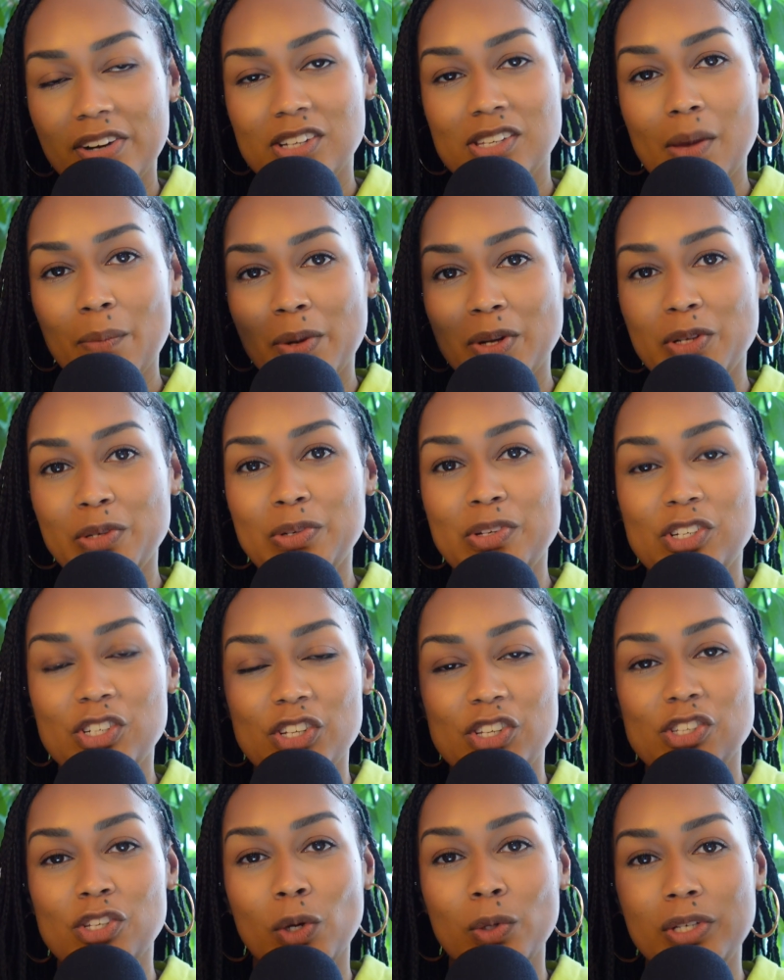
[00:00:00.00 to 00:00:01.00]
For someone who's
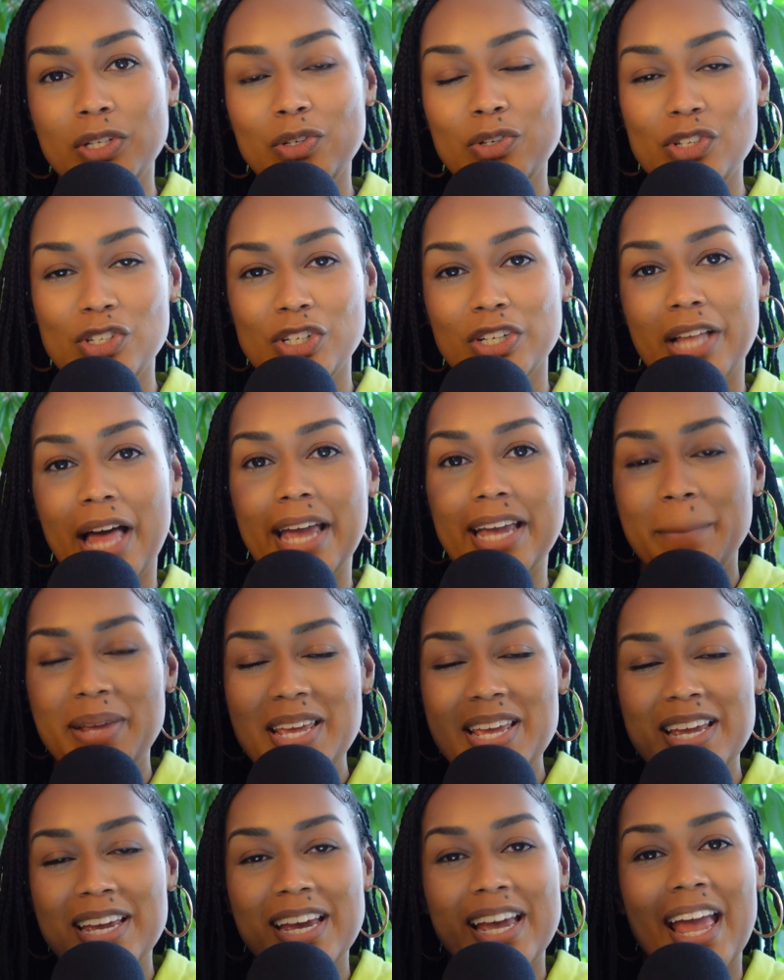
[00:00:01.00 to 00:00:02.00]
just so used to like
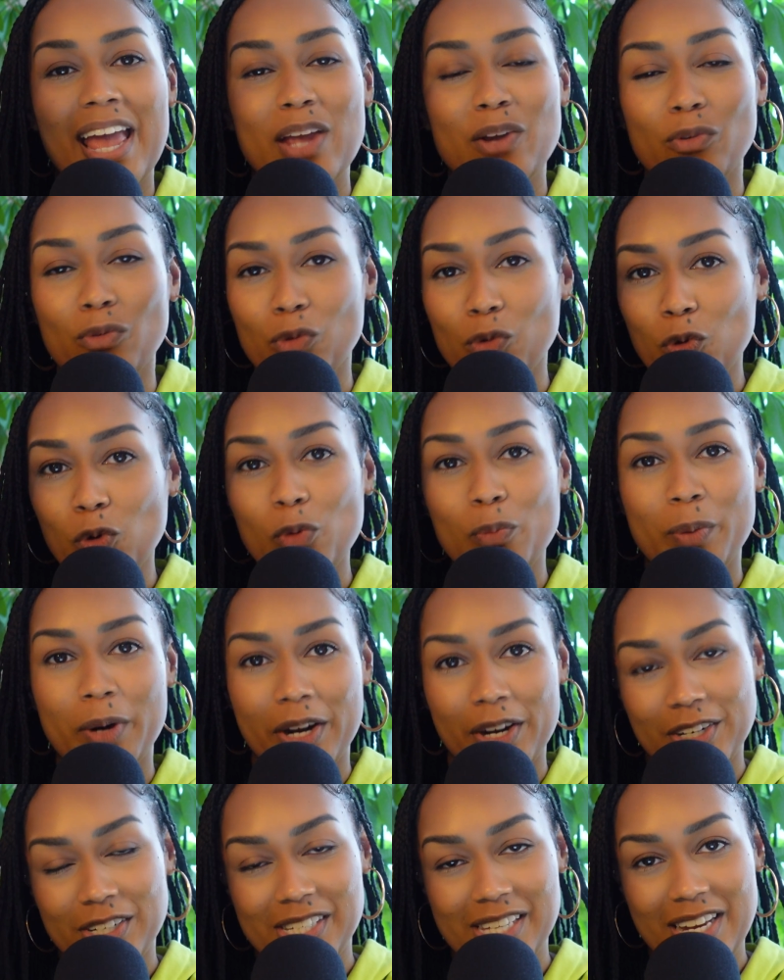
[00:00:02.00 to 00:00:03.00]
being a rule
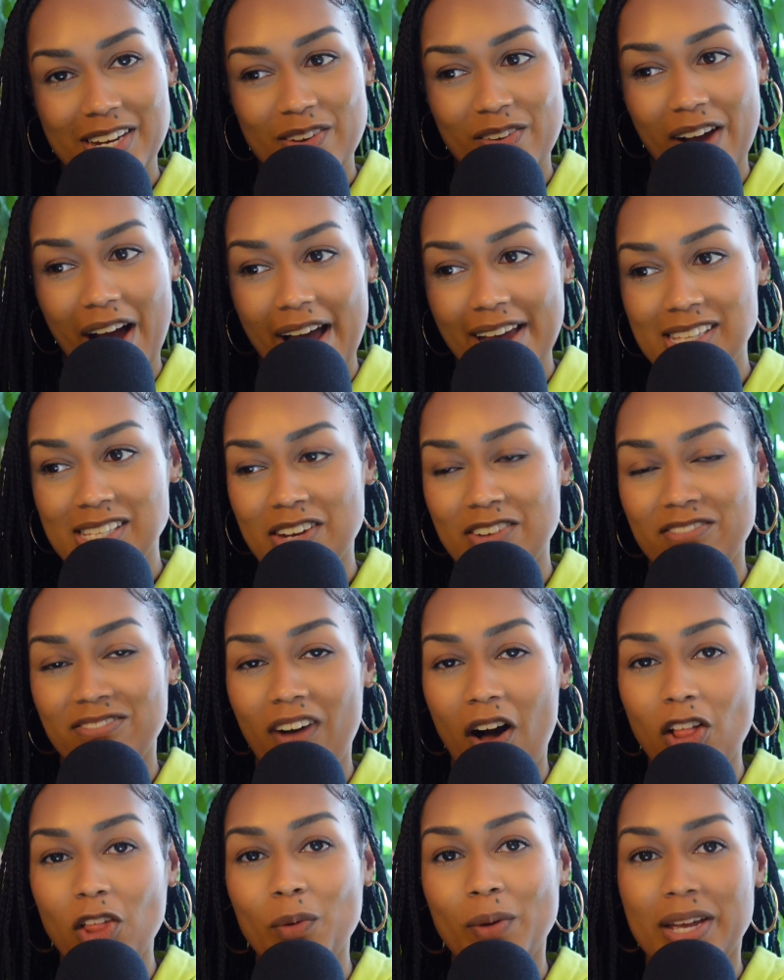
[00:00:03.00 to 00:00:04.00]
person, you guys, and
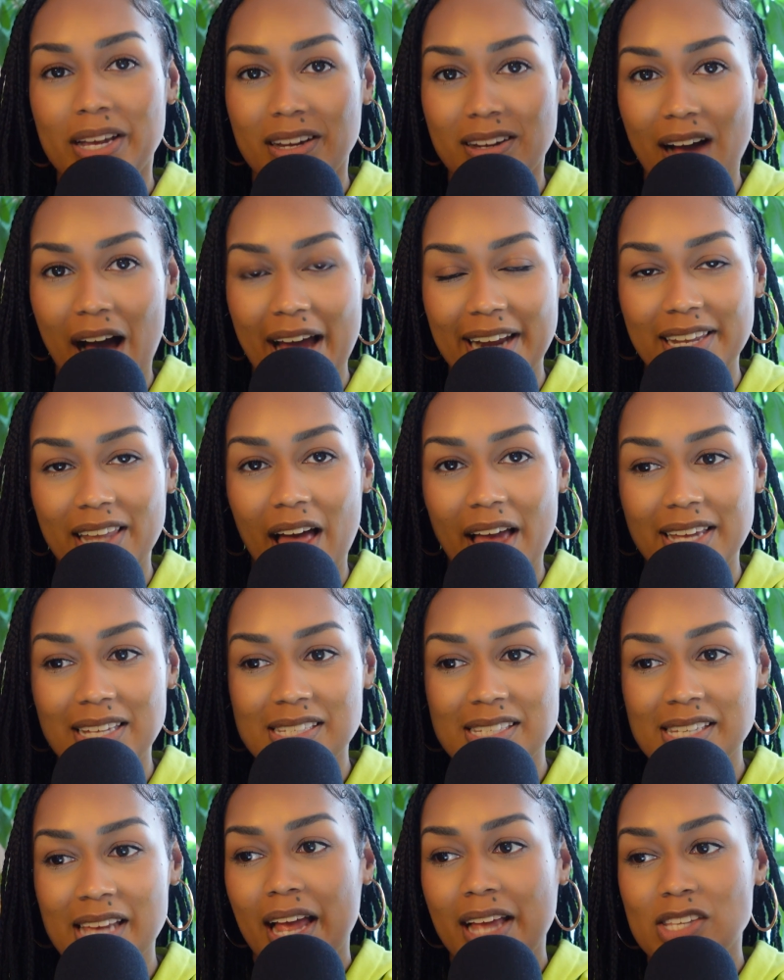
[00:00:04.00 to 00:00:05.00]
following
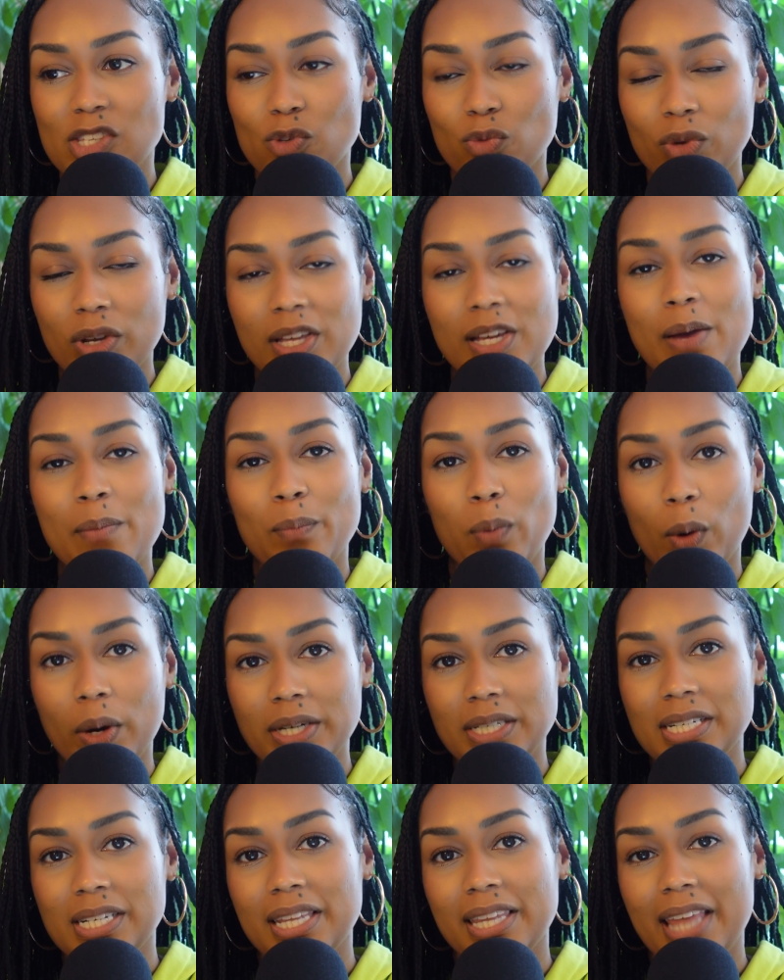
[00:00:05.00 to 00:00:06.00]
guidelines, it's really
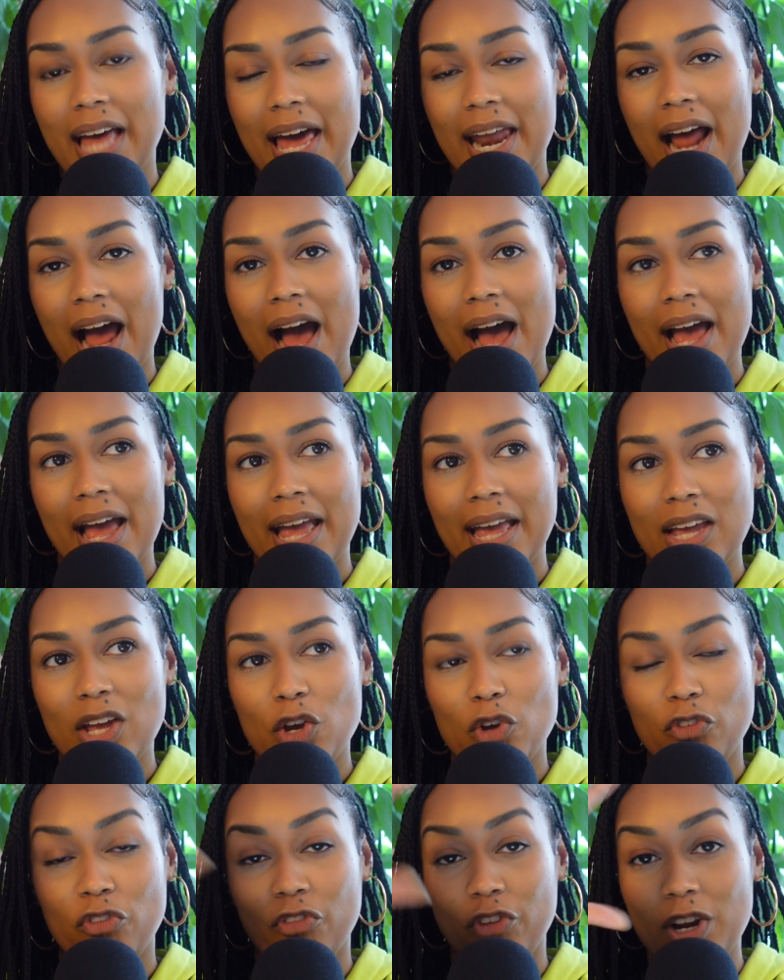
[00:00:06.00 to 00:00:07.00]
important that
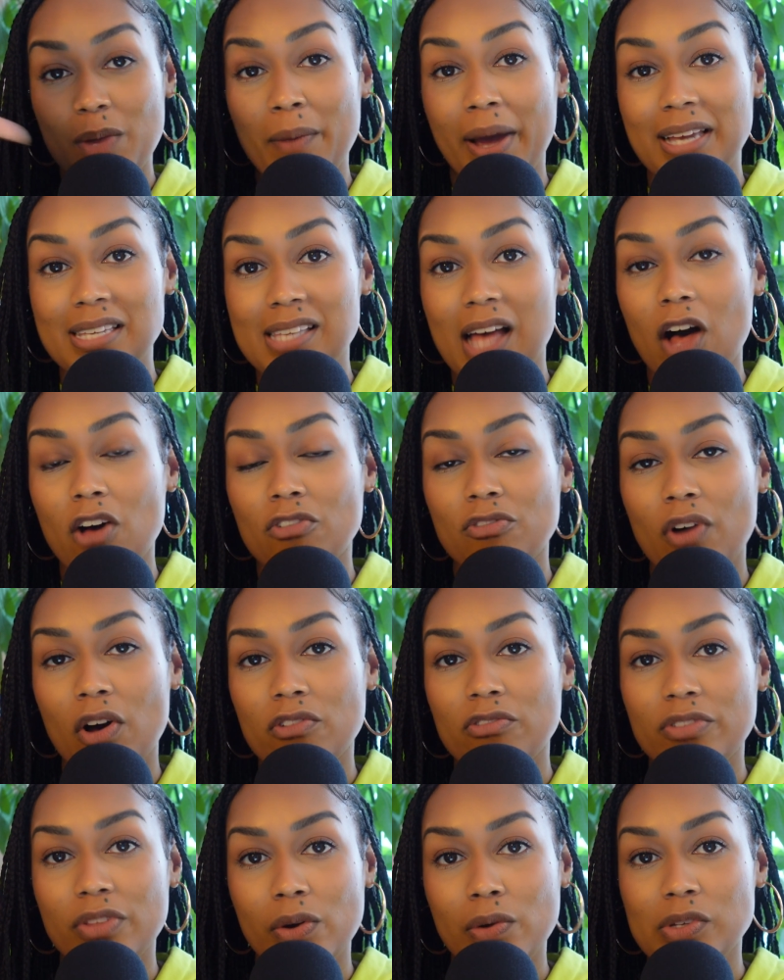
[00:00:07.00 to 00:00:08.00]
I free myself
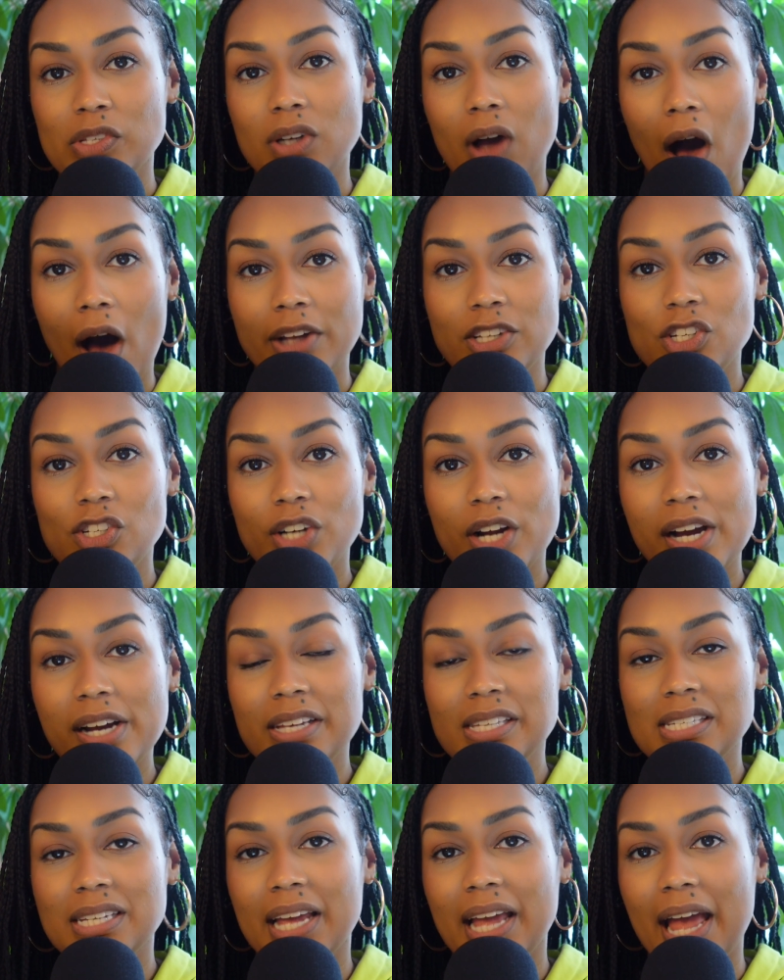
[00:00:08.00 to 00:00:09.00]
of those
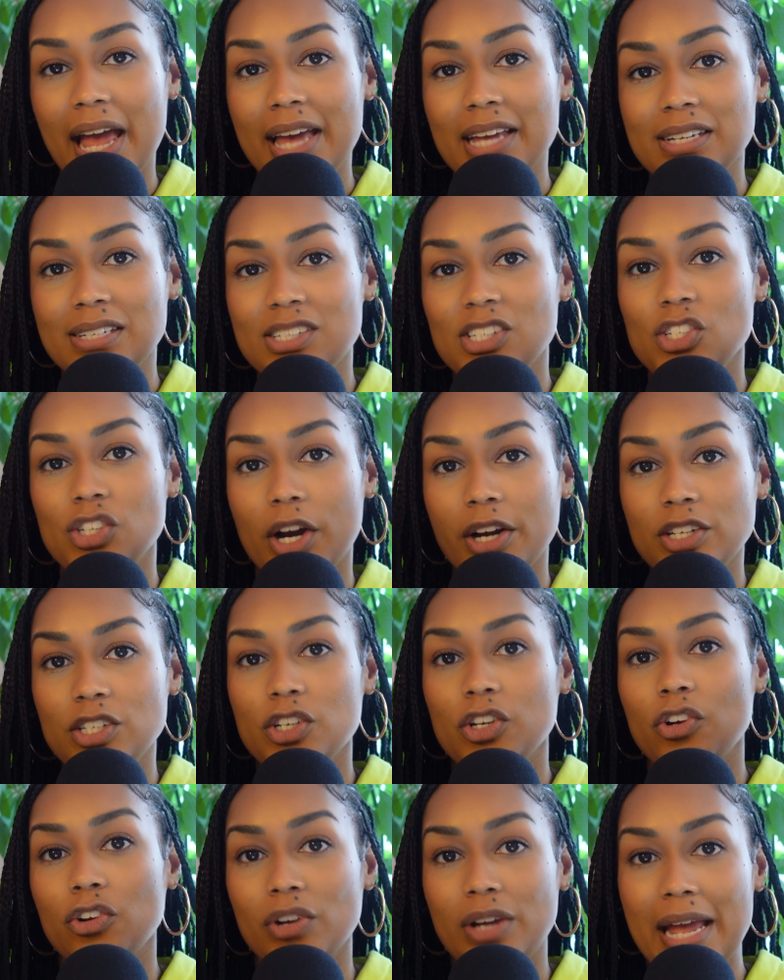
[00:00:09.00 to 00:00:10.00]
constructs and start
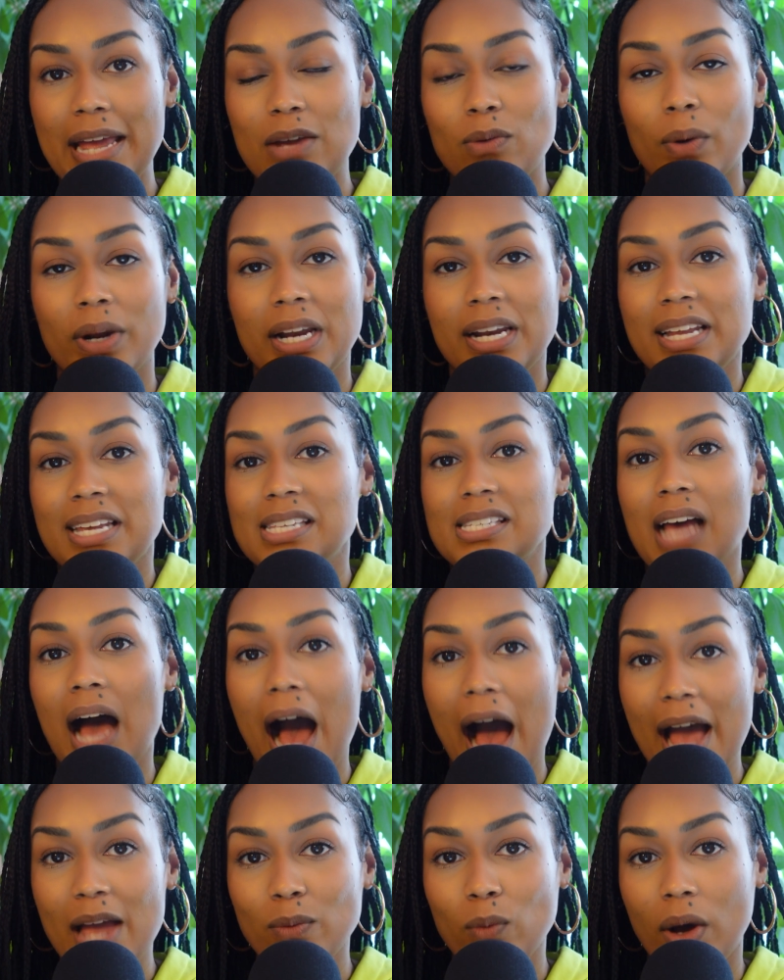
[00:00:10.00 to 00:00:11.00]
to create what it is
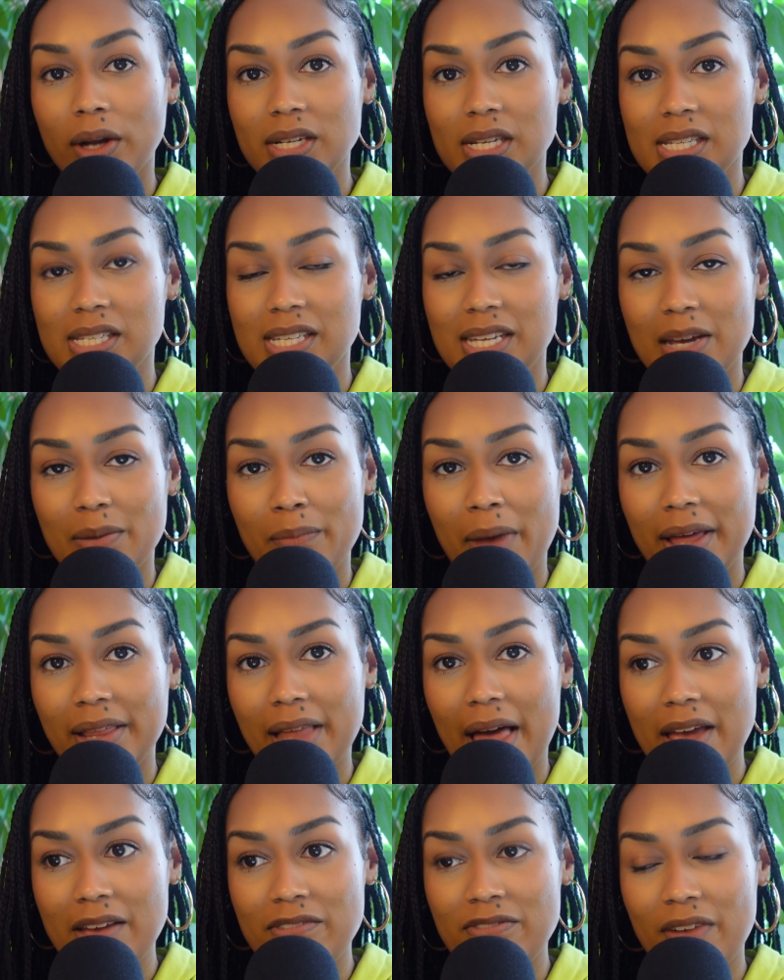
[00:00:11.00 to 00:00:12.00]
I want to see in my
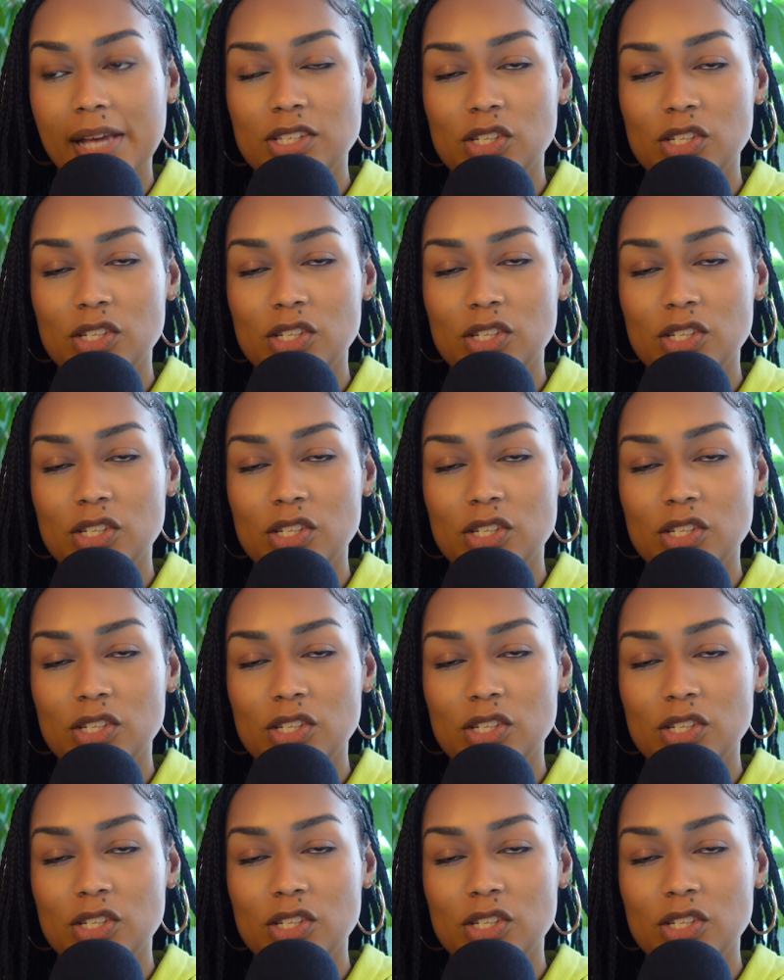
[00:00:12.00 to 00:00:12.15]
life.